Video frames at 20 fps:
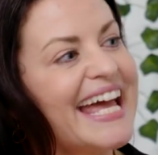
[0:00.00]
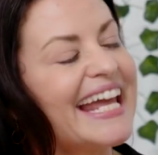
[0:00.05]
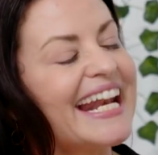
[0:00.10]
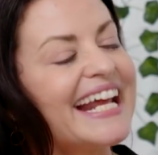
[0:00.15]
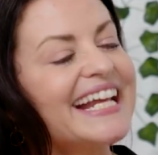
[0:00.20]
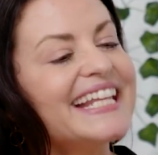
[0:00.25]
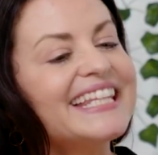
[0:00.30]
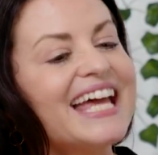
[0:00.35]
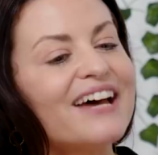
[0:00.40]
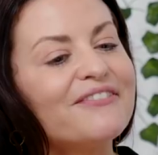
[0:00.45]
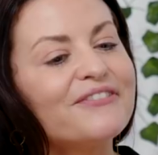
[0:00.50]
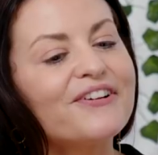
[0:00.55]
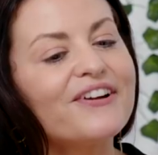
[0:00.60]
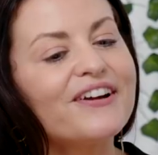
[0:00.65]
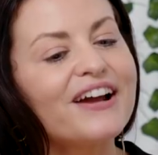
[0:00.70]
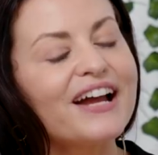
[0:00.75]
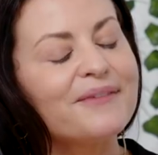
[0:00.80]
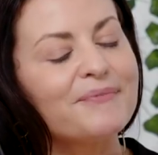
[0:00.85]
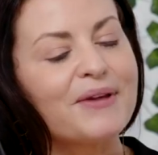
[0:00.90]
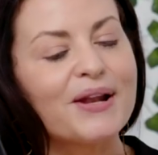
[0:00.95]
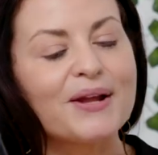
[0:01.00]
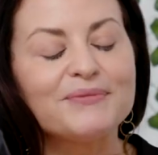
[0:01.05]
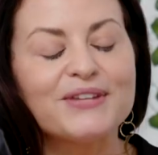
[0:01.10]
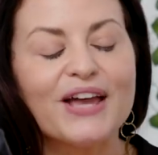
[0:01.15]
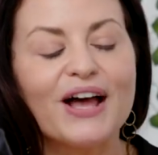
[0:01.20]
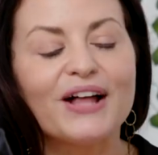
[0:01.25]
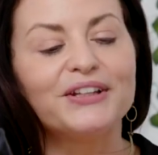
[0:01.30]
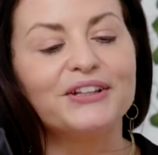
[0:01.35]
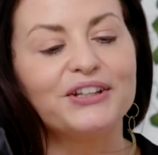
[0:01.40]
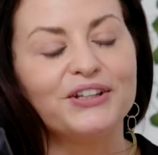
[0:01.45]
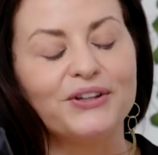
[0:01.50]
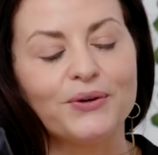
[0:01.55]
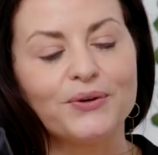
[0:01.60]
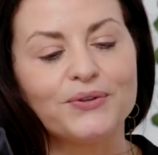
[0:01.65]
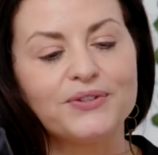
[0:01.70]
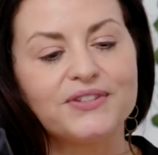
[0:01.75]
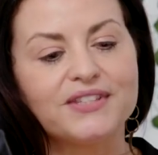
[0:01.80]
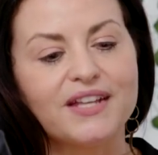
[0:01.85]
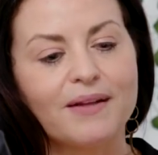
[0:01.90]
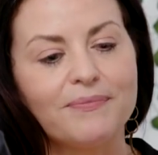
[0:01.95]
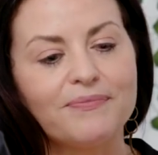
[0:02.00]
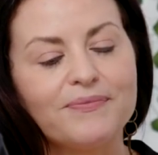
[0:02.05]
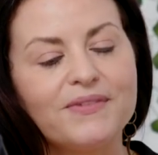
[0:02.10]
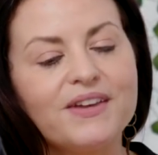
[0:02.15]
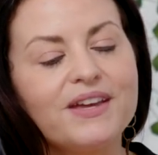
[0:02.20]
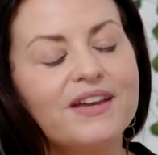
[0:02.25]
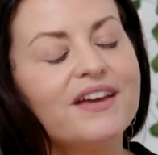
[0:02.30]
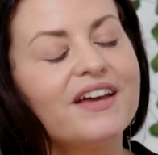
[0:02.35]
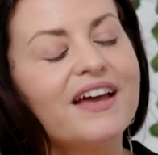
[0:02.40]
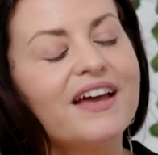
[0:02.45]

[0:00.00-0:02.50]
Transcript: And I never. I mean, I'm telling you, some.